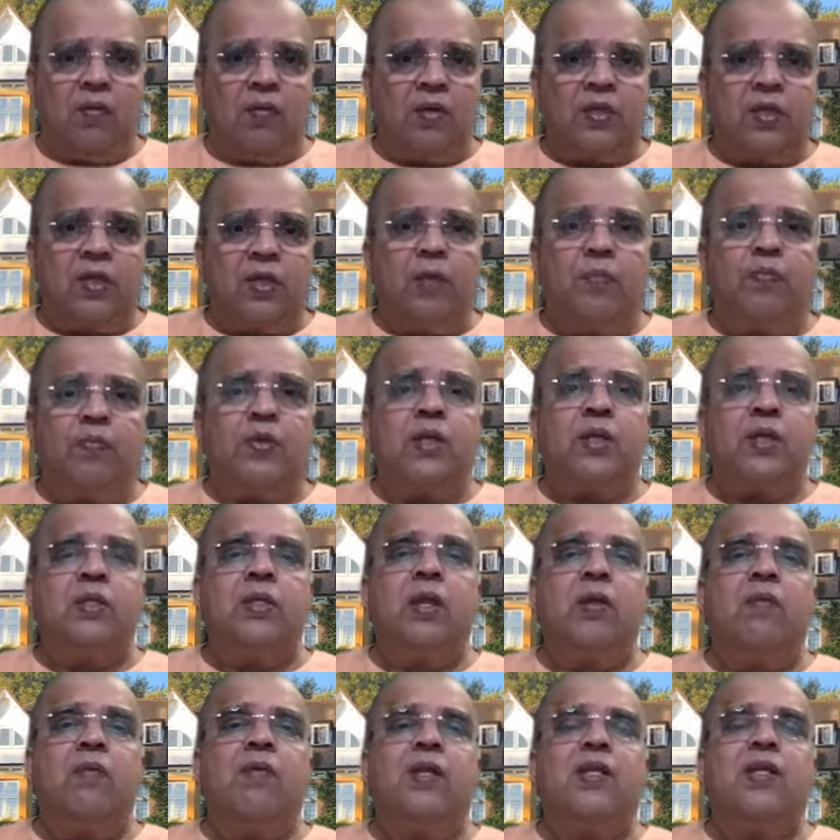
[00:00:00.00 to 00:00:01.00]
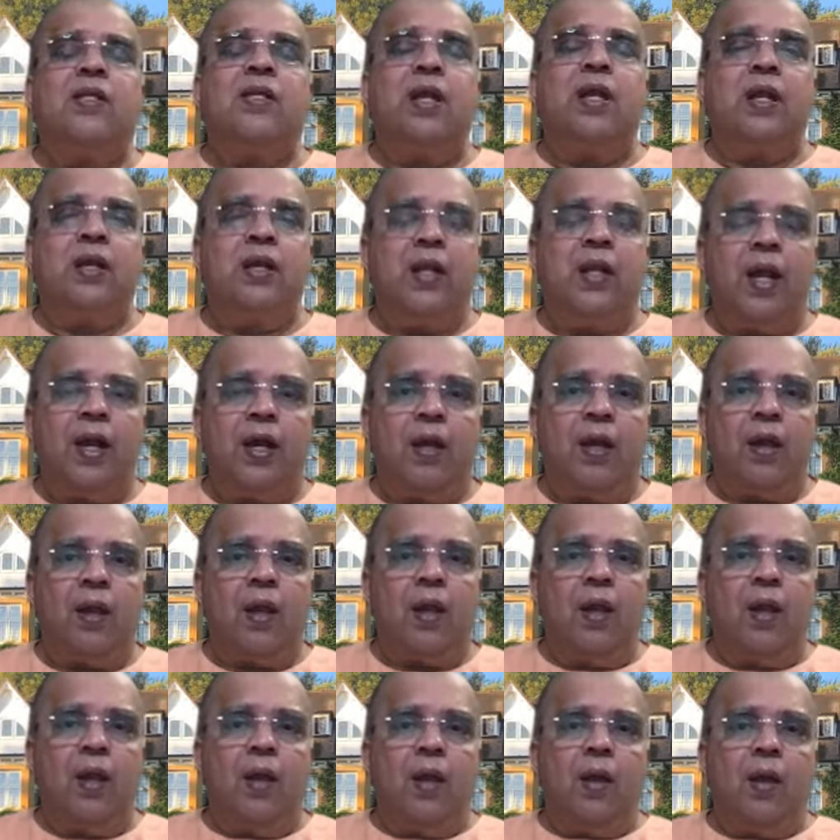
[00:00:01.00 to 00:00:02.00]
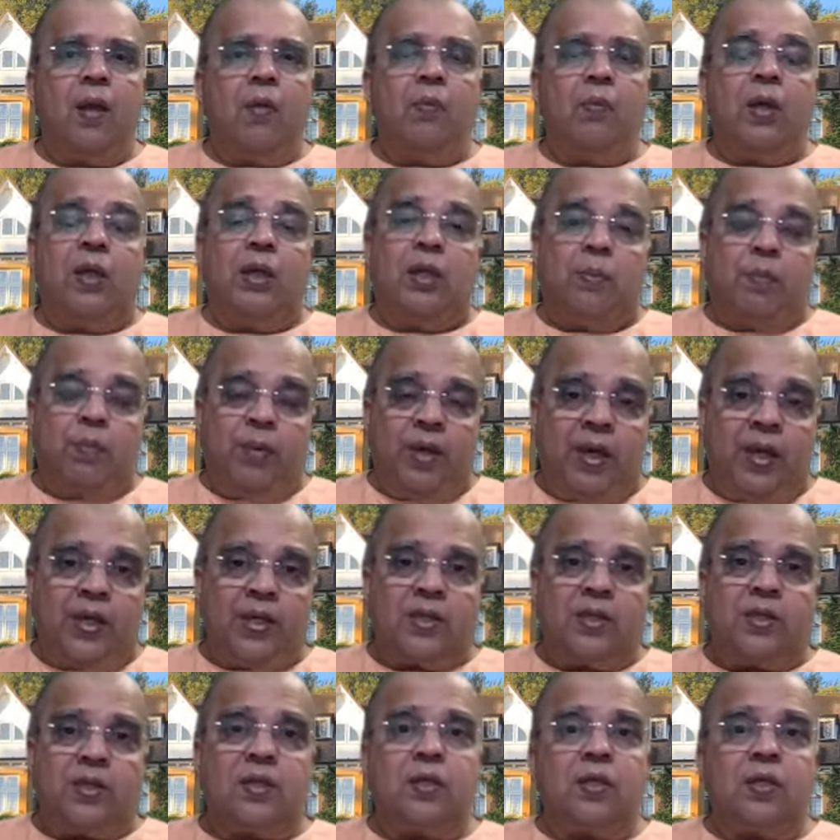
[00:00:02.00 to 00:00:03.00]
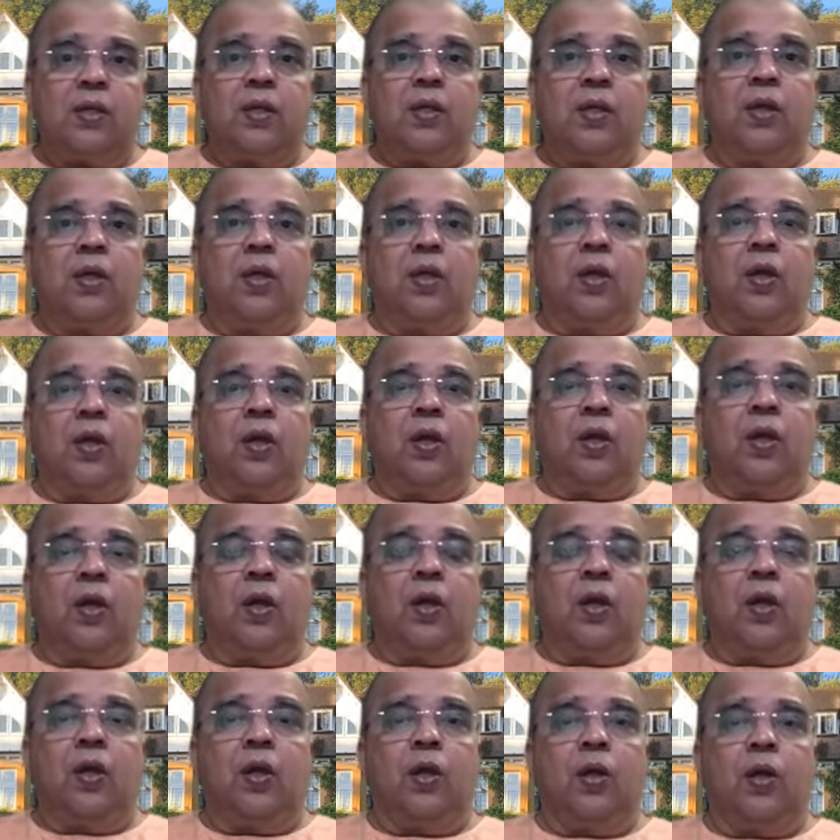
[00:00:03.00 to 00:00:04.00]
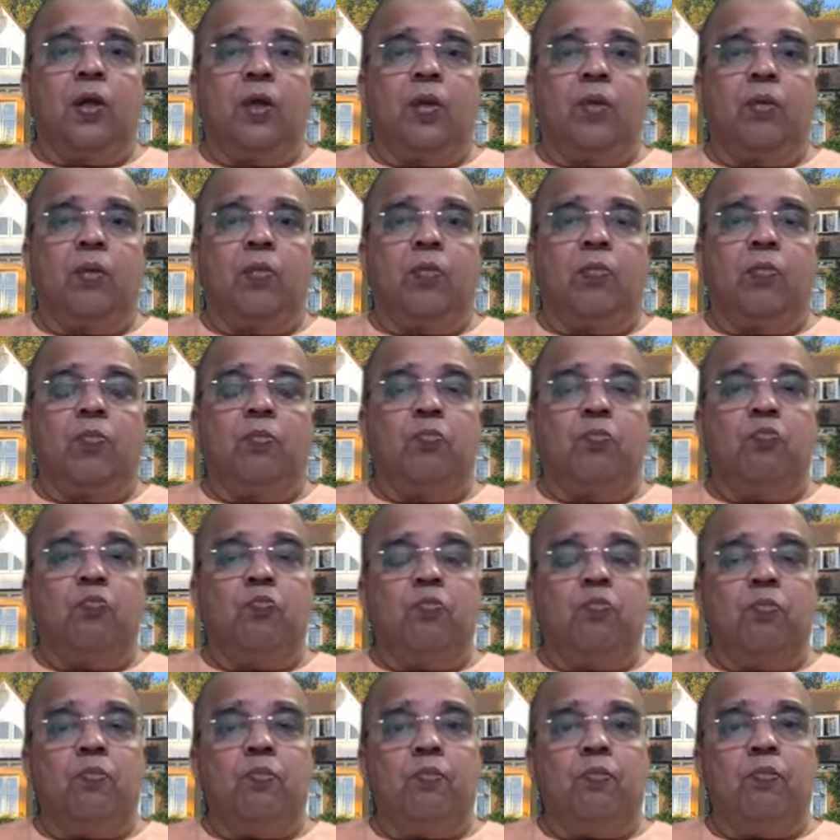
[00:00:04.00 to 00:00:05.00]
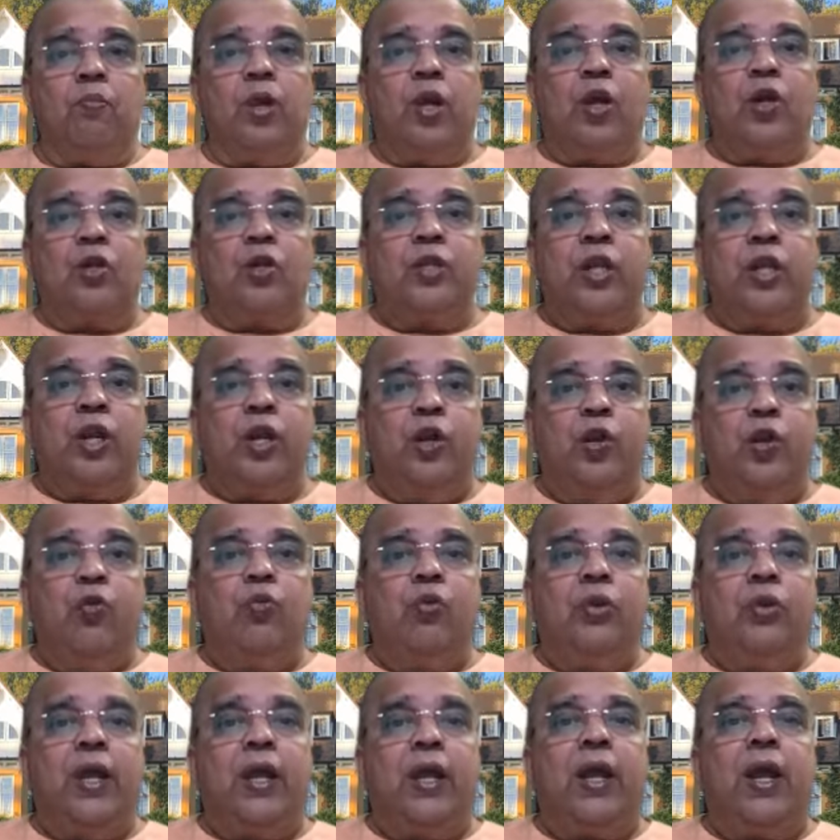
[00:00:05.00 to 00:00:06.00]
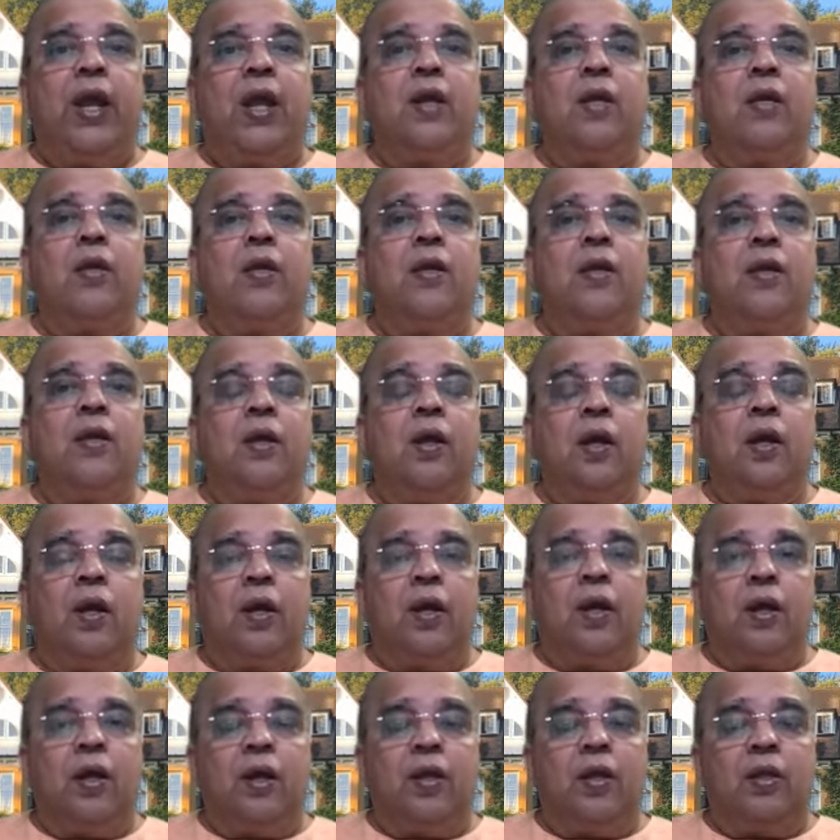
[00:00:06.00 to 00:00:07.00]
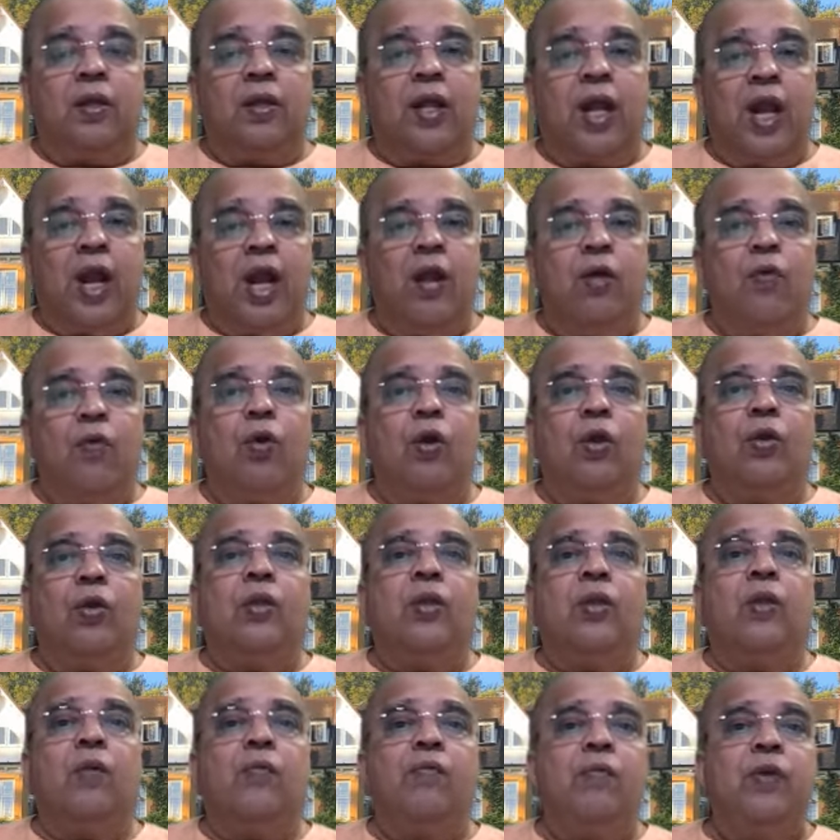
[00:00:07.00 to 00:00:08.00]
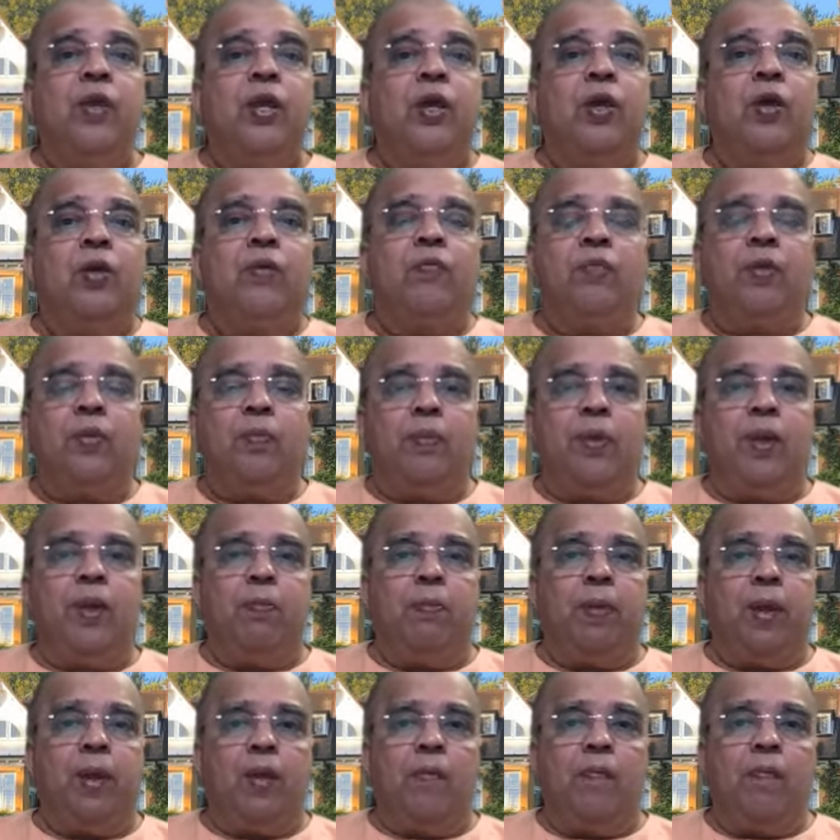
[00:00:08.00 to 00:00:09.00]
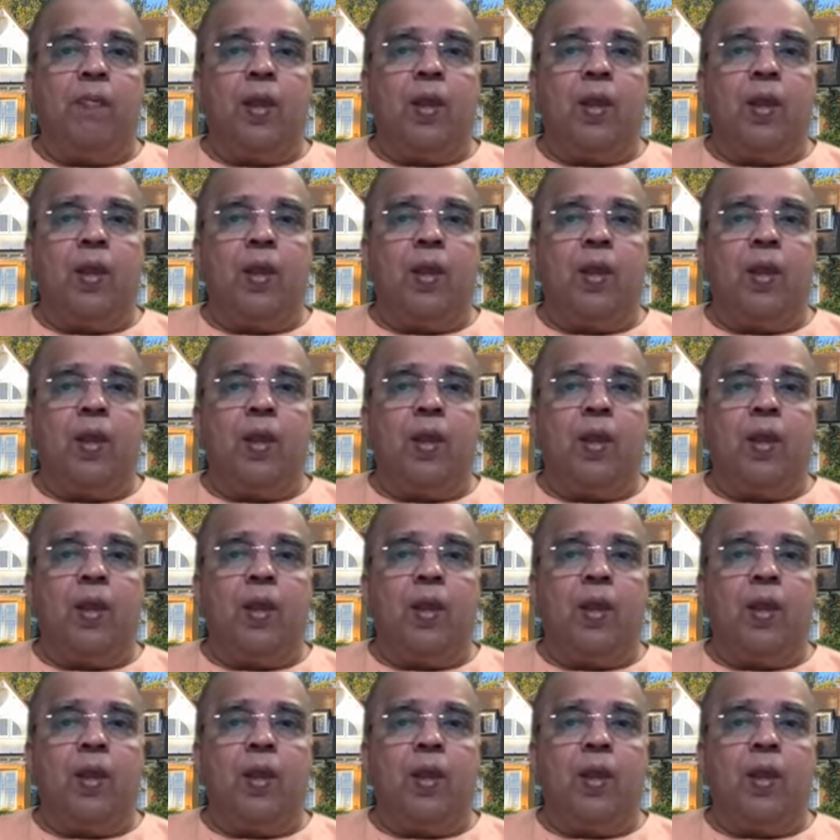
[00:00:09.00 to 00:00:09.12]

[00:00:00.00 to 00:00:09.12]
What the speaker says: Our scriptures never said that. But the priests, because they knew they can thrive on the fear of the people.